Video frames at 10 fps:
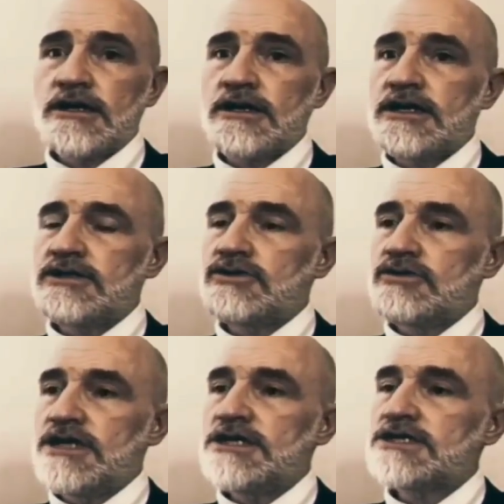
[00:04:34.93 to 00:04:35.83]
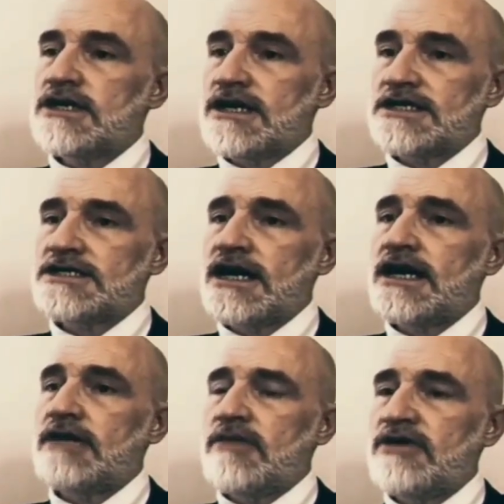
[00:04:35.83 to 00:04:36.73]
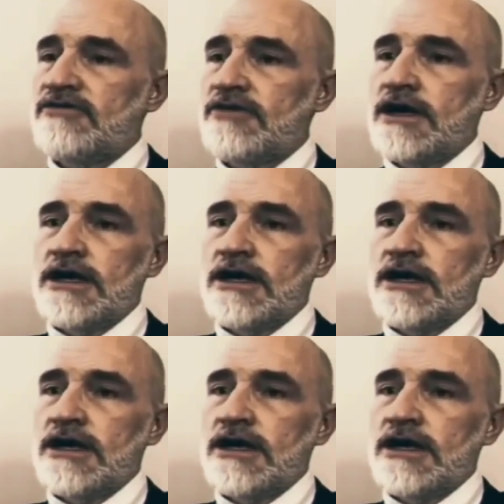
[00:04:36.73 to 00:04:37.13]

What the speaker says: in Tunisia against the IMF,